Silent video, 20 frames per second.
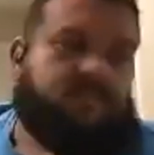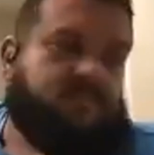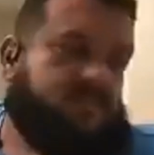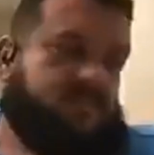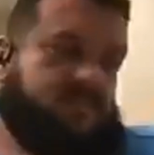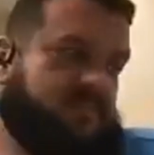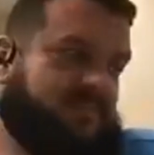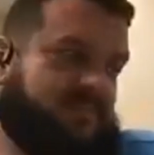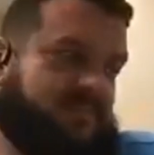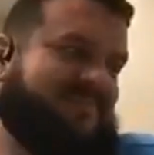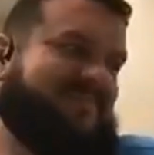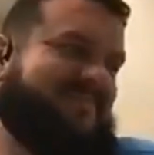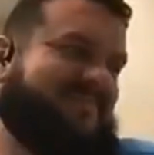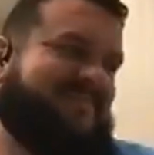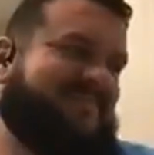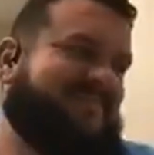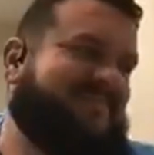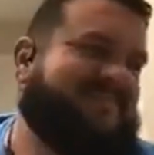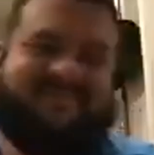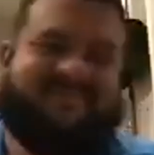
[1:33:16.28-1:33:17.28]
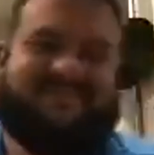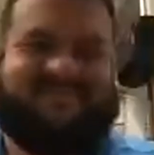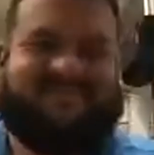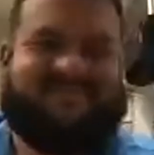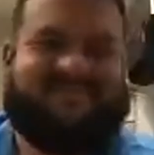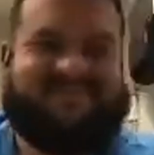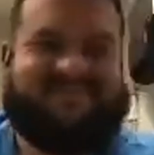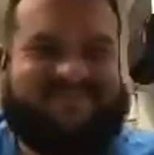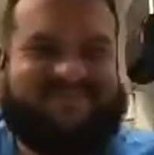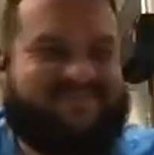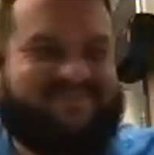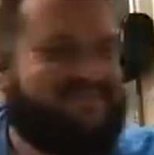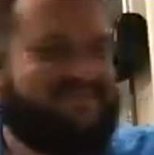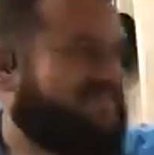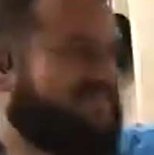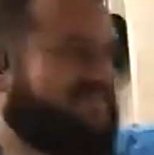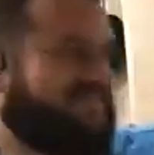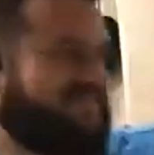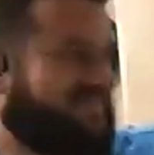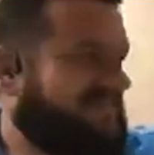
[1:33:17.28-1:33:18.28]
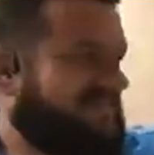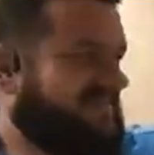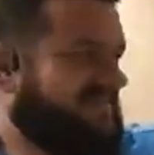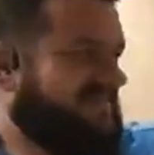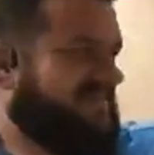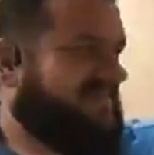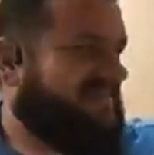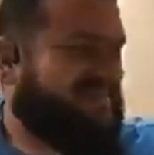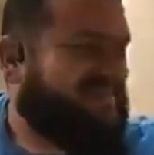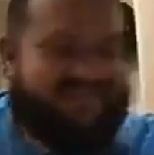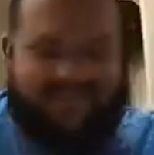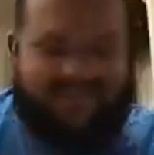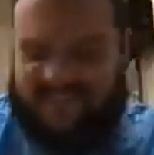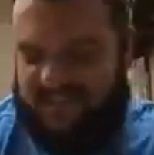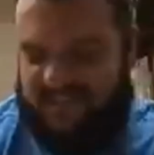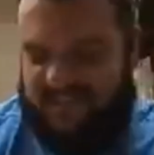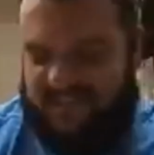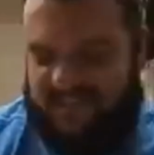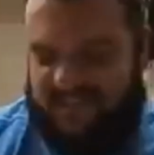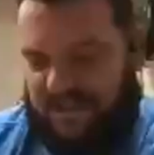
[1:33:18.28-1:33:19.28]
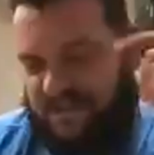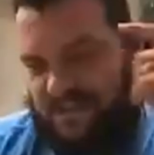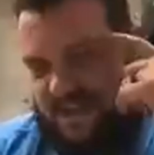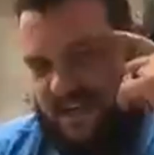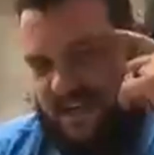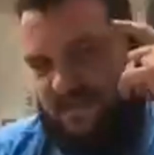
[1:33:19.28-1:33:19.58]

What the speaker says: Forgot all about it. Because I don't do pediatric I do shock trauma.